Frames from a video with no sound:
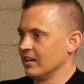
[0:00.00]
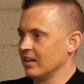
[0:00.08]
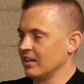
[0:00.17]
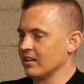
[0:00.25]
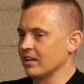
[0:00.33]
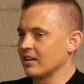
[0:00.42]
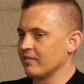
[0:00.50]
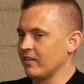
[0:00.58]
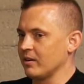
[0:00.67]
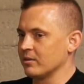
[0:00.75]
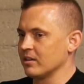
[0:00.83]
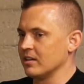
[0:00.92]
And like, if
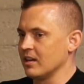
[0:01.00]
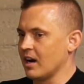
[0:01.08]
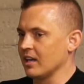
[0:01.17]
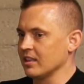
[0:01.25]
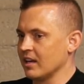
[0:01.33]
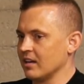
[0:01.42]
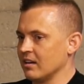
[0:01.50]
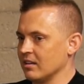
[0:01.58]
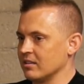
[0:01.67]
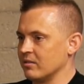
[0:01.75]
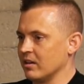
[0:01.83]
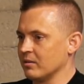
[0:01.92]
I would have not landed on
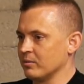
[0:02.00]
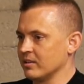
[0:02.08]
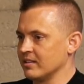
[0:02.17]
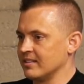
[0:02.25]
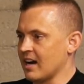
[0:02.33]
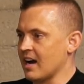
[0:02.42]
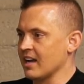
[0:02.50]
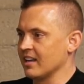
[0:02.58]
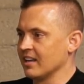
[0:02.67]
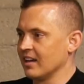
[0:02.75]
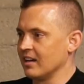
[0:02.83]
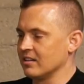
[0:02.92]
the rail, I would have died.
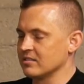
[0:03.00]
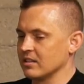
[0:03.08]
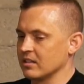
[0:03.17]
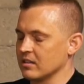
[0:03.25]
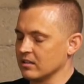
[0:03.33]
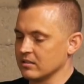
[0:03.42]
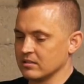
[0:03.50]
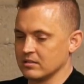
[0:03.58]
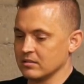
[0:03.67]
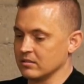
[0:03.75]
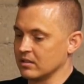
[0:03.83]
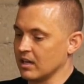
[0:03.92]
And I was like,
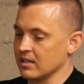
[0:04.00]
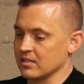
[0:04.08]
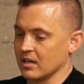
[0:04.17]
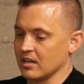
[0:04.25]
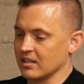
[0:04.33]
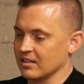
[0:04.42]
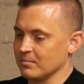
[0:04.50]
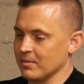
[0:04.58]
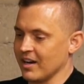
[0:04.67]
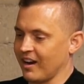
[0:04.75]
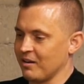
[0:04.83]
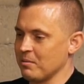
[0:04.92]
dude, guys, I gotta come
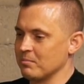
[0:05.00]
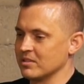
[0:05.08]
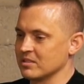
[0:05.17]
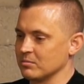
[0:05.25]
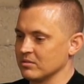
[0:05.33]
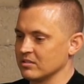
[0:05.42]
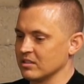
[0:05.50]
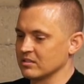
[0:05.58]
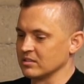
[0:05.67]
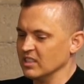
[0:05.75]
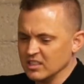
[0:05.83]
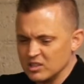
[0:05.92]
back. I remember someone's
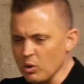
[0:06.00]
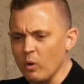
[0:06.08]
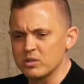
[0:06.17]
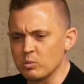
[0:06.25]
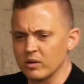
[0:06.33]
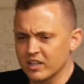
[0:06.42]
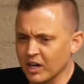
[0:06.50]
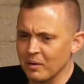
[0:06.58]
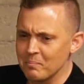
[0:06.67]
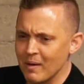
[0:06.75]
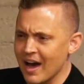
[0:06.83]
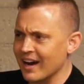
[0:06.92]
like, you always wanna
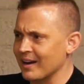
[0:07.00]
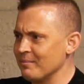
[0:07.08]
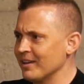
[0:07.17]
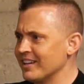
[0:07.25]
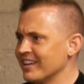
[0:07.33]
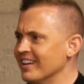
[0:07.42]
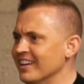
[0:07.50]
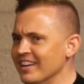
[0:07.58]
come back. I'm like,